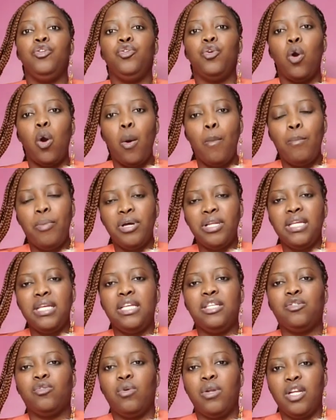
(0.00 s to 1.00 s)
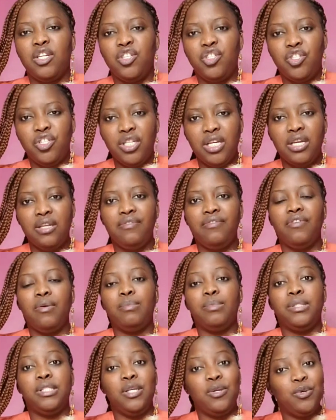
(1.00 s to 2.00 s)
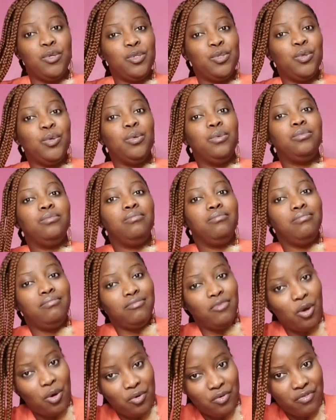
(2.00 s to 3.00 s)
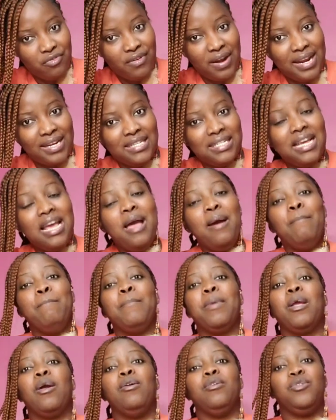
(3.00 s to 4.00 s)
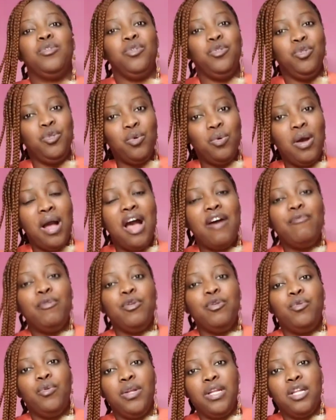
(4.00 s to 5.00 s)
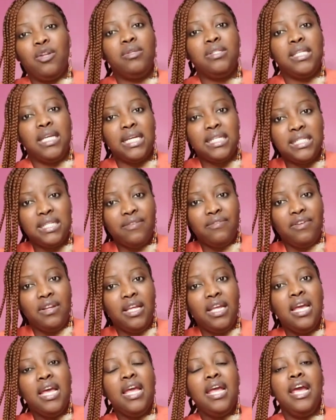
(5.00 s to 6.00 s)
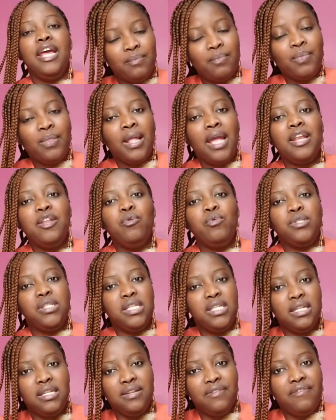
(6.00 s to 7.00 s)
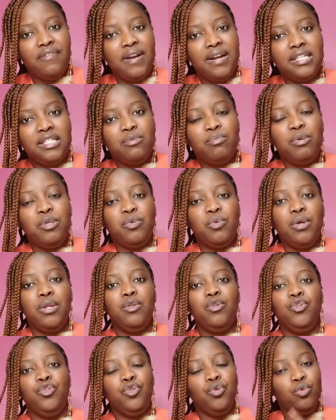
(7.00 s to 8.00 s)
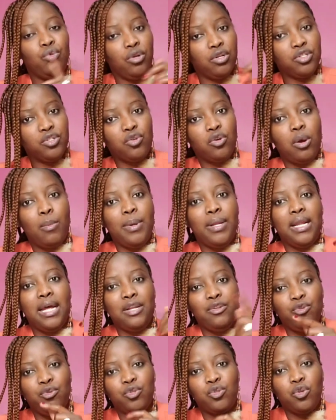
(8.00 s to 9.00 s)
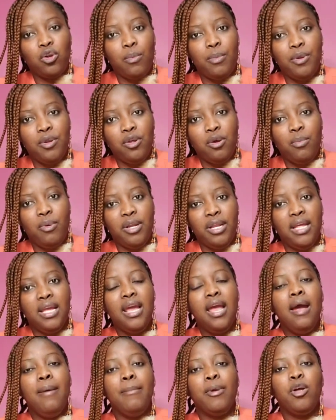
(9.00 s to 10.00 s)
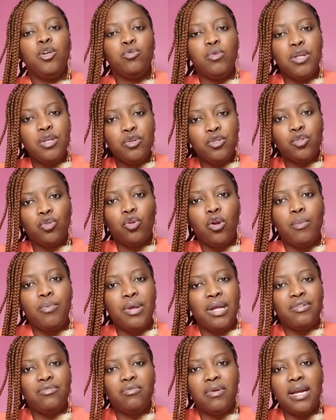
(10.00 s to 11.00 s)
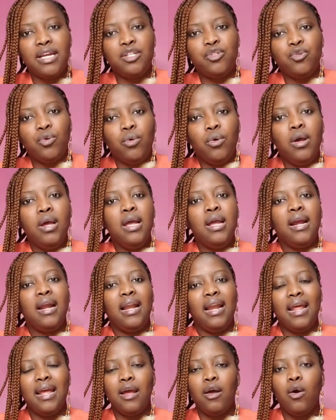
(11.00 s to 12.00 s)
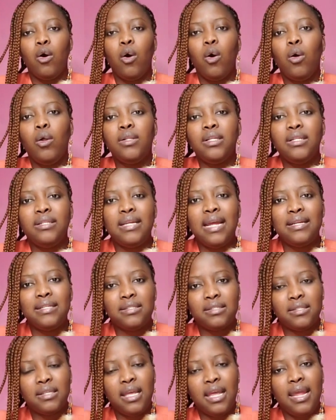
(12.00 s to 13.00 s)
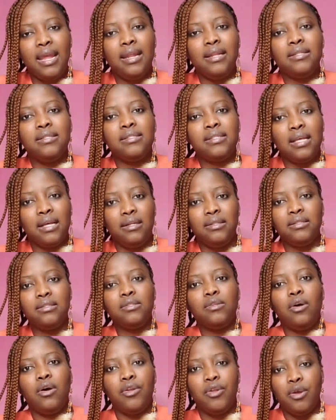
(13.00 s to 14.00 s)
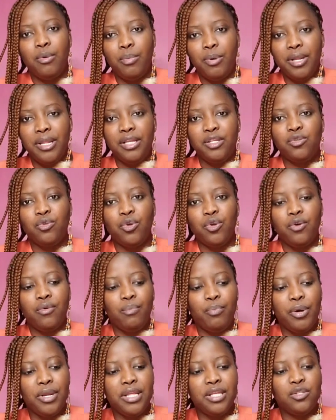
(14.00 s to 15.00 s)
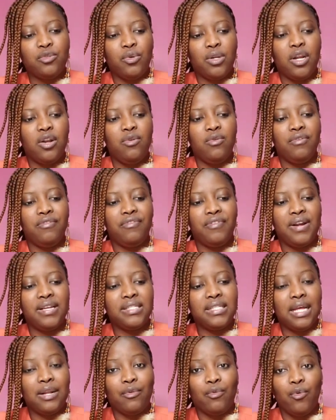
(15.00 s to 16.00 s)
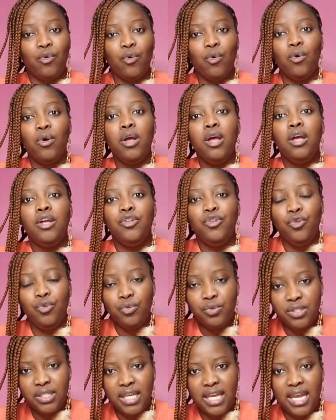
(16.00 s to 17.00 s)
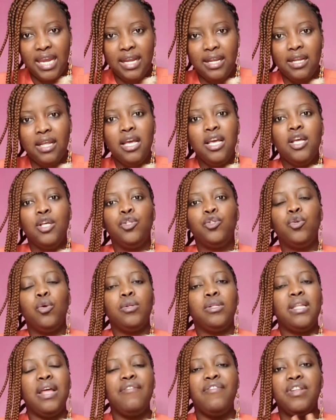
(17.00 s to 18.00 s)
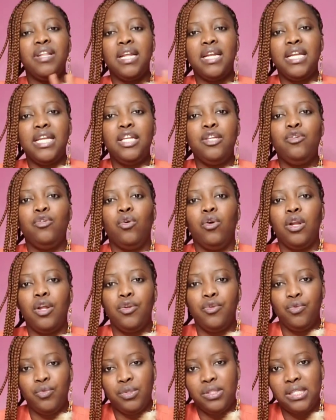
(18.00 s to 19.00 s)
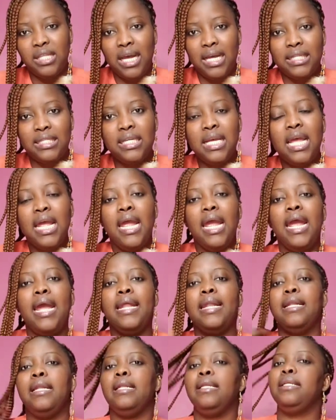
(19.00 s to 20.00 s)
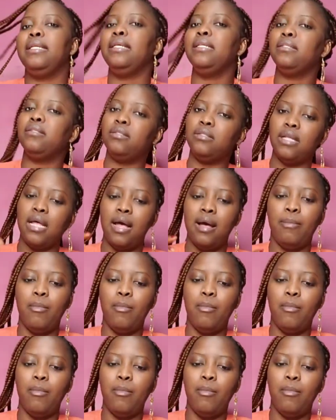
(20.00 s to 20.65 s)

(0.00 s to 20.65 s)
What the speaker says: your body is gonna change from 0 to 100 because you have been doing it consecutively, and you will see the difference between you not scrubbing and you scrubbing your body. Because when you scrub, you are trying to clear all the dead skin cells on your body, so your body is gonna look fresh and grow new skin. So definitely you're gonna use that. And this